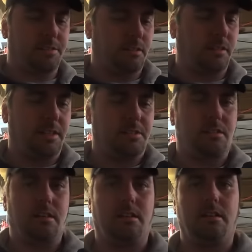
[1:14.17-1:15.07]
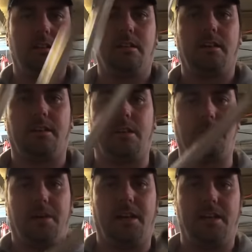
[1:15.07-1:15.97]
on the list, I grab
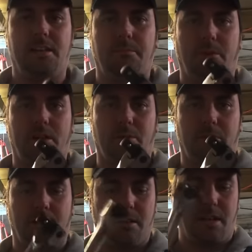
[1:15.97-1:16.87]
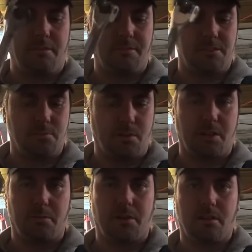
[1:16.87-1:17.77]
my handy breaker bar, half inch
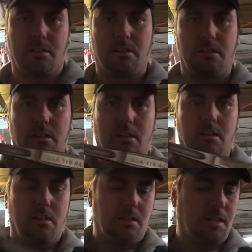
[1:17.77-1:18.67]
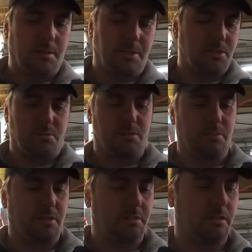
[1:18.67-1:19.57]
breaker bar. Not much of one,
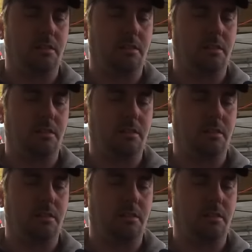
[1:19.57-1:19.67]
but